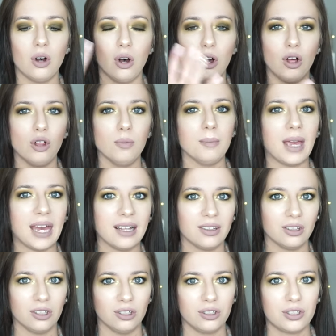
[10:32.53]
all
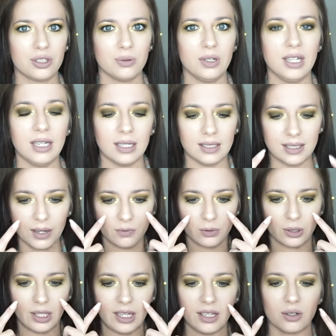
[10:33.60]
matte look to it, except
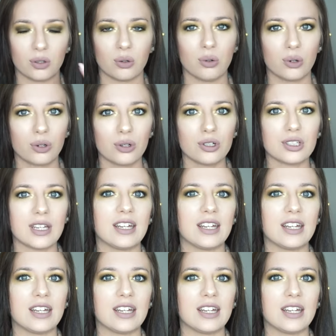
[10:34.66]
for the inner corners.